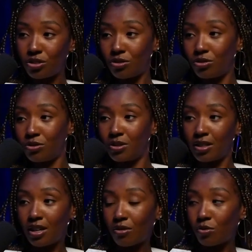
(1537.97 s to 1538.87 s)
to
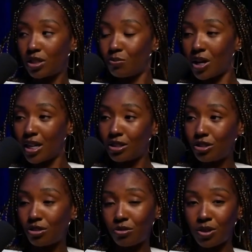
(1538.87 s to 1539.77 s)
respond
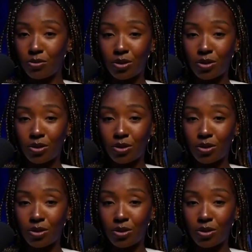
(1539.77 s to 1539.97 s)
to? What